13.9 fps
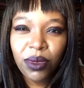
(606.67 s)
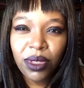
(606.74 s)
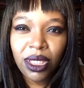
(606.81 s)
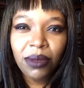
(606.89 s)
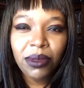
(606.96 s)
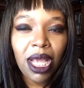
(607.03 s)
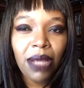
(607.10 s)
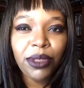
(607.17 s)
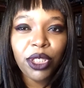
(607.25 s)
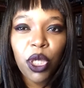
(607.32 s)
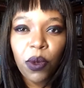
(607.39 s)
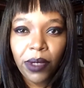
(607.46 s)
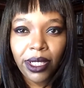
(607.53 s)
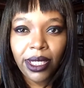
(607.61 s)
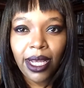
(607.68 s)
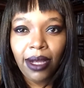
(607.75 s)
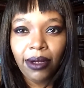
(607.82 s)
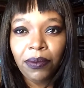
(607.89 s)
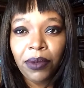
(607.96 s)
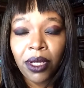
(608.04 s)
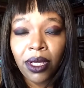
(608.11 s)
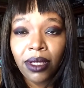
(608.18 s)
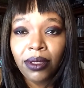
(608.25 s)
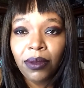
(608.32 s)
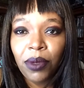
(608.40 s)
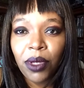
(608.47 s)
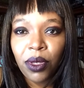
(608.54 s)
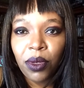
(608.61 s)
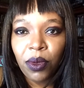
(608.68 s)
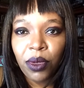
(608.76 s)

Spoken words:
sometimes tone it down a bit depending